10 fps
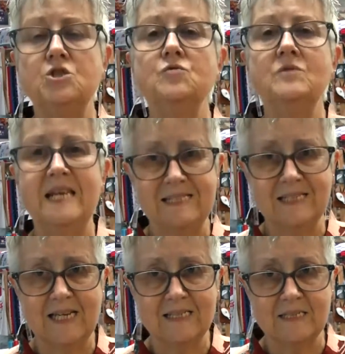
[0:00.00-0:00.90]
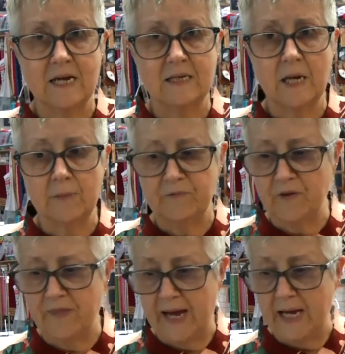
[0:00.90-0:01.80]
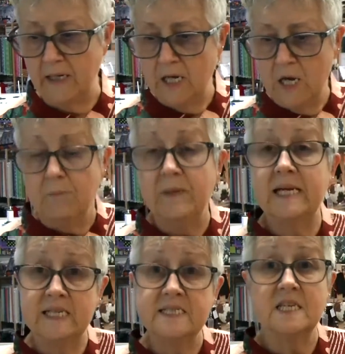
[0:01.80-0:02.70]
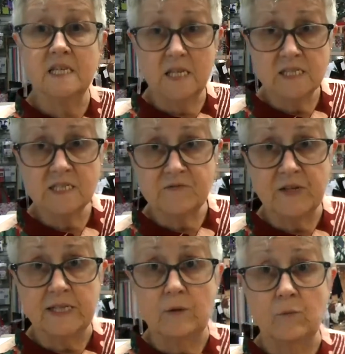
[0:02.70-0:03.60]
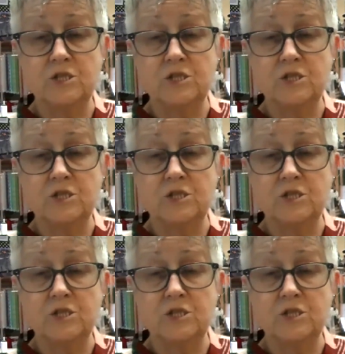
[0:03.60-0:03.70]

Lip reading: you need to get signed up for that because it is filling.